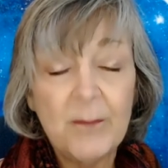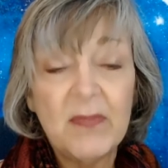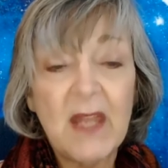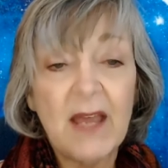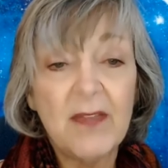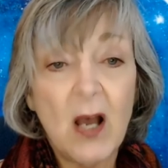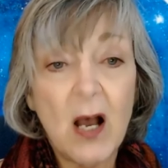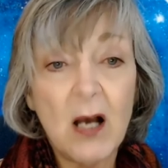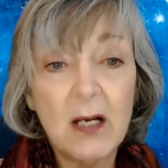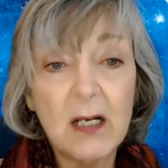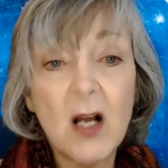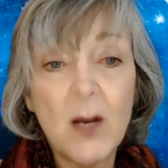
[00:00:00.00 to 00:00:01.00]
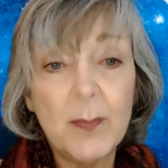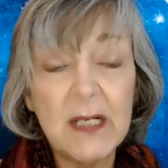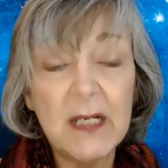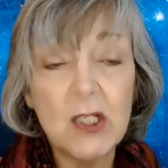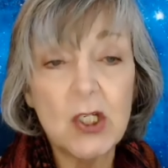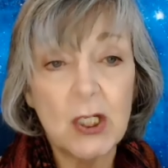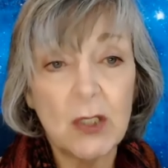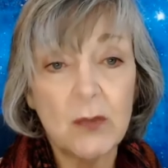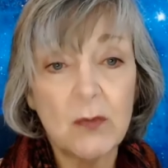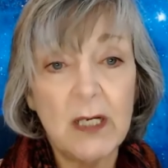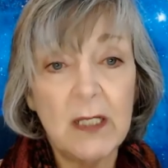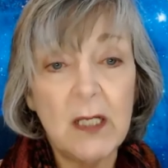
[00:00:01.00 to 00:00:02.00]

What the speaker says: Now, the unaccompanied children